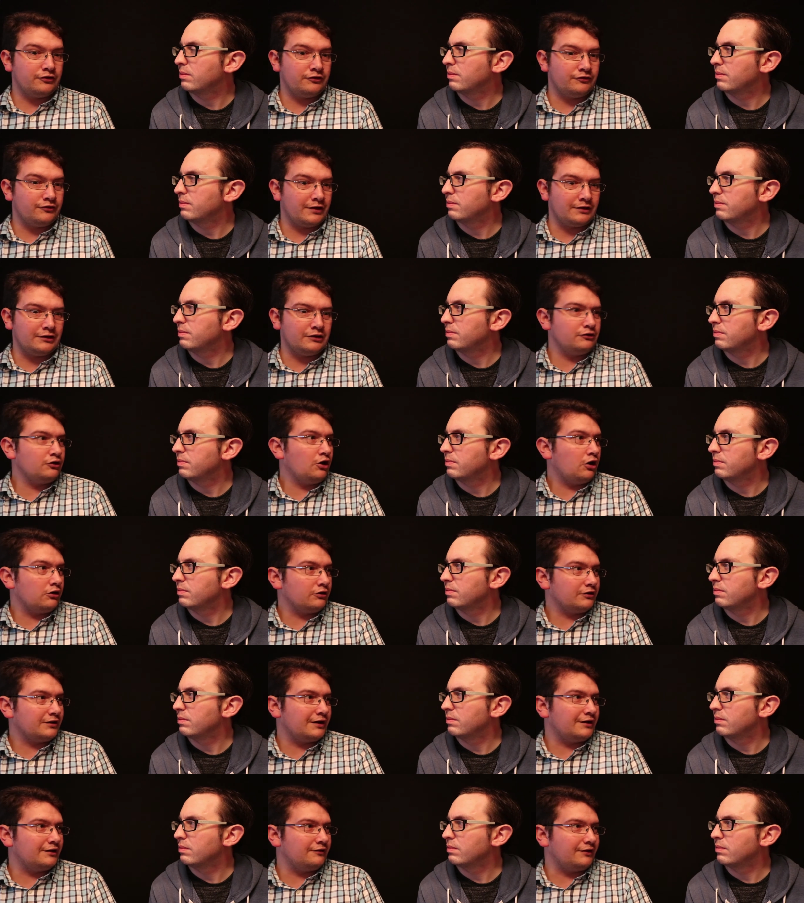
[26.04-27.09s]
Speaker 1: of uh, non
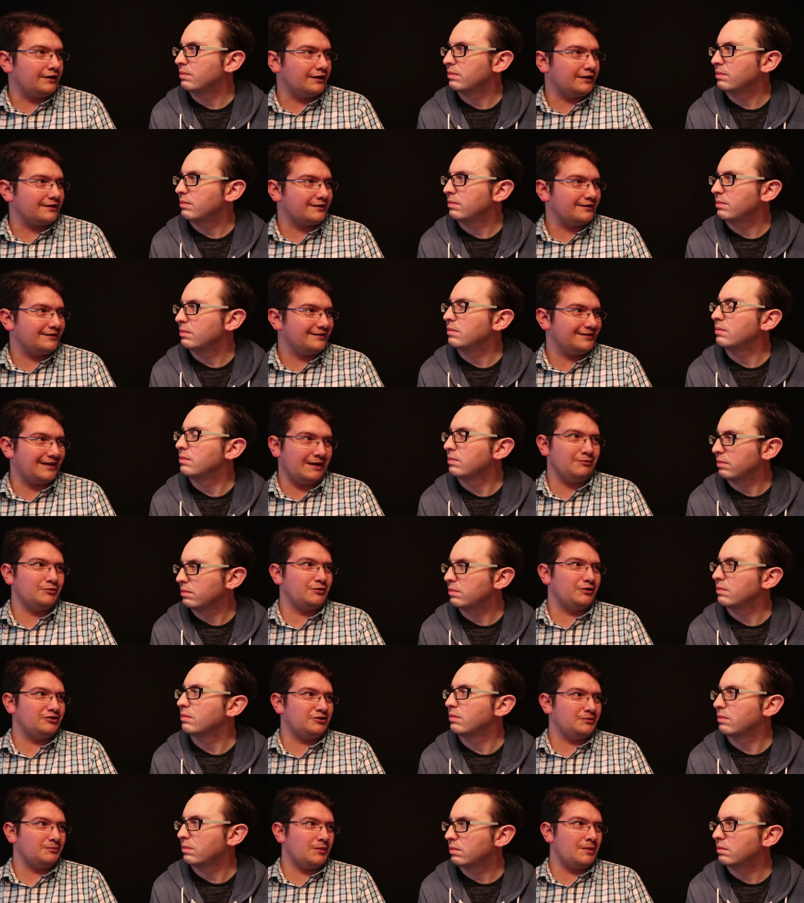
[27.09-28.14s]
kind of like Games
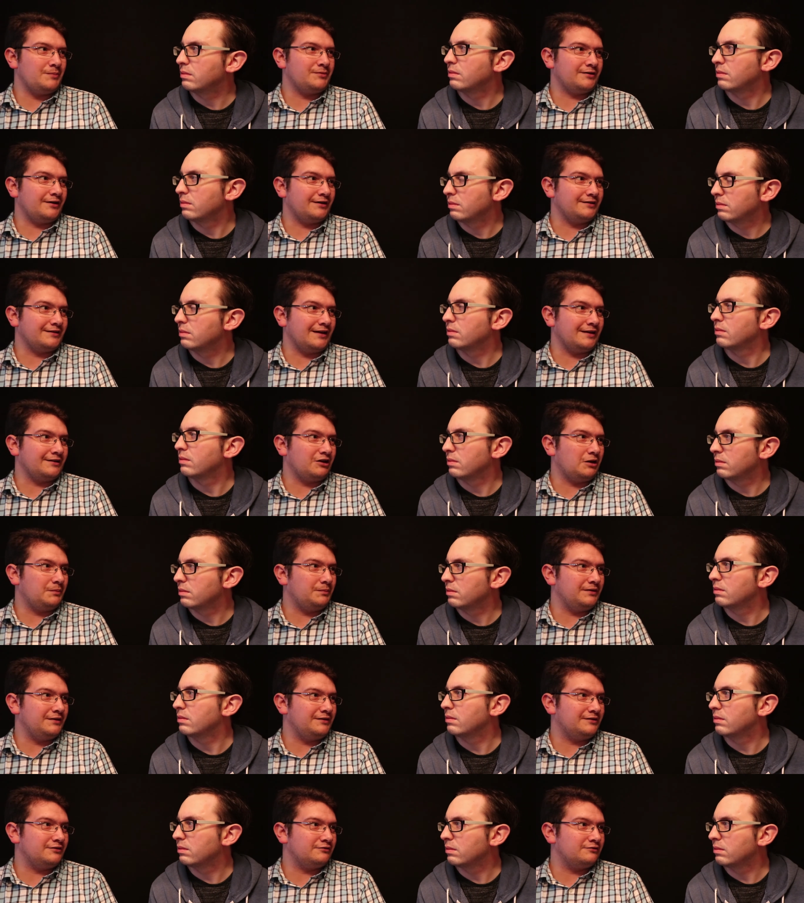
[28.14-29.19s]
Workshop websites getting
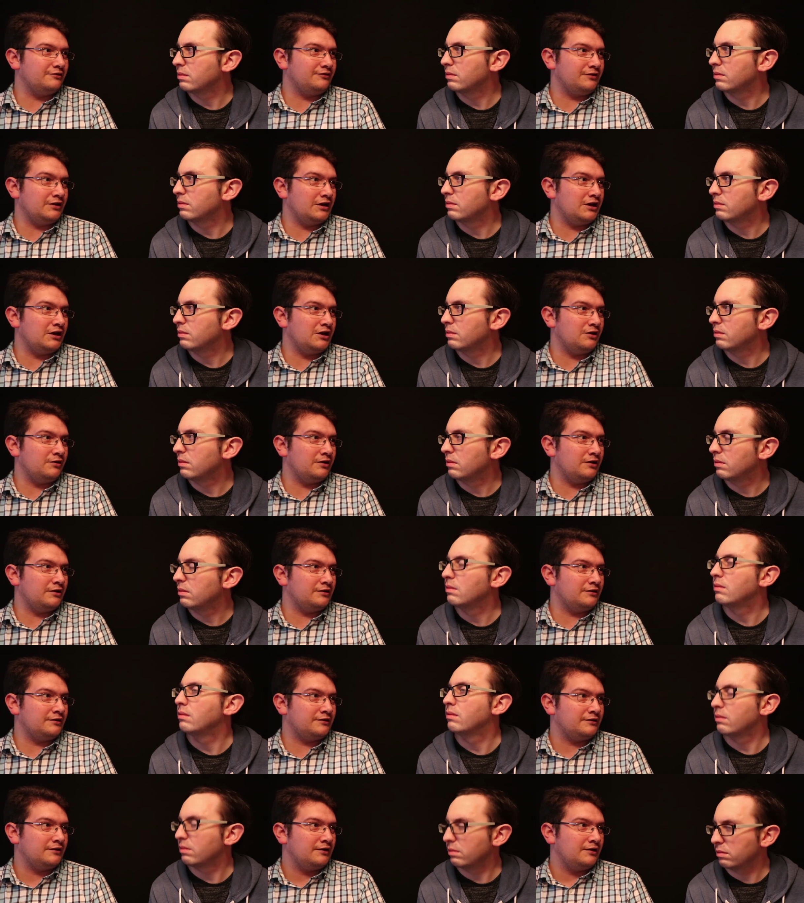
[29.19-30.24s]
copies to review
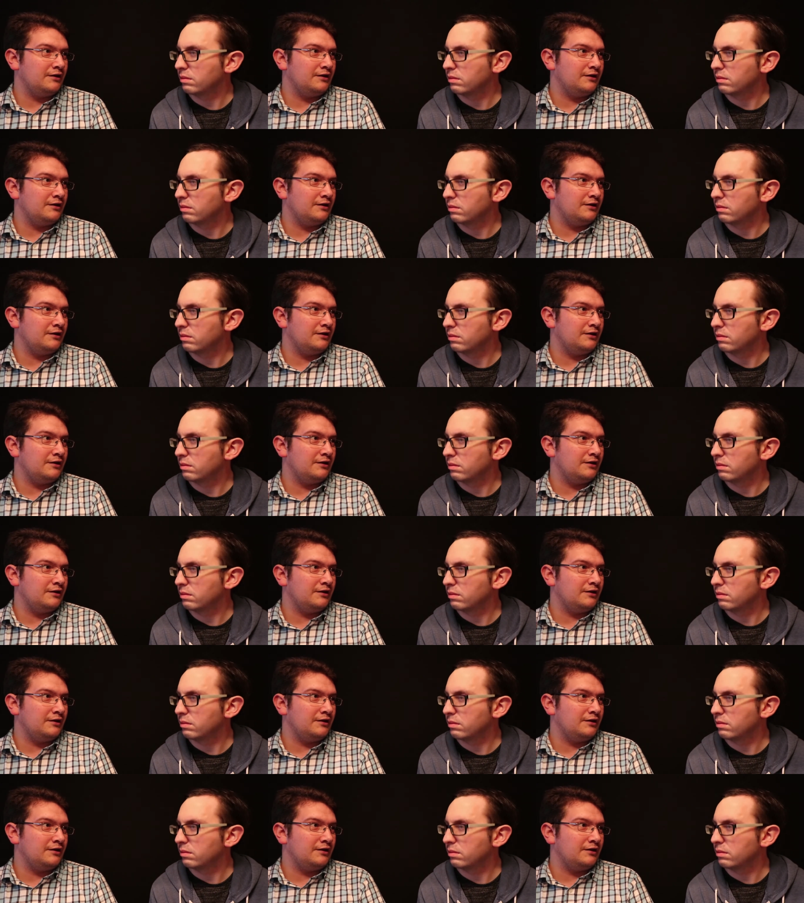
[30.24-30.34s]
and